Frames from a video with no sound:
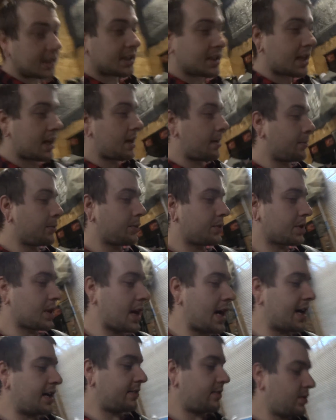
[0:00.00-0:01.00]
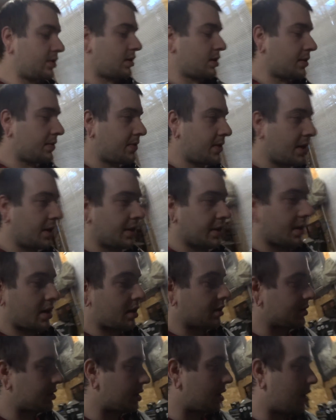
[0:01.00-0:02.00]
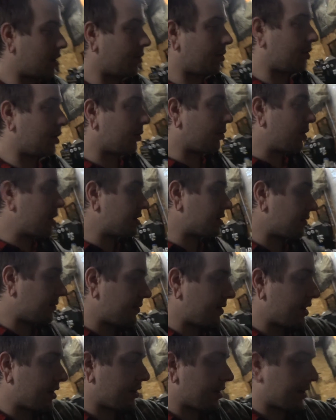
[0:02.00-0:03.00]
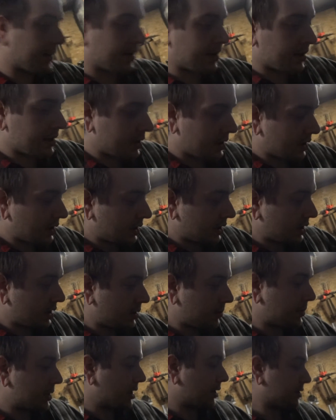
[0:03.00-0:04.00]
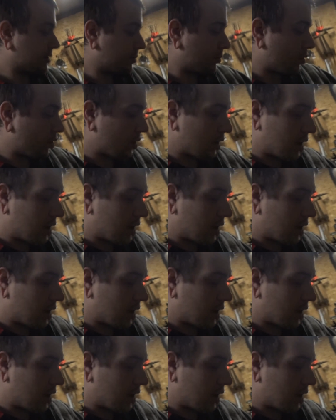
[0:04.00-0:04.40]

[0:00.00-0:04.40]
attempt was kind of a failure also. Well, it was a failure, but I was more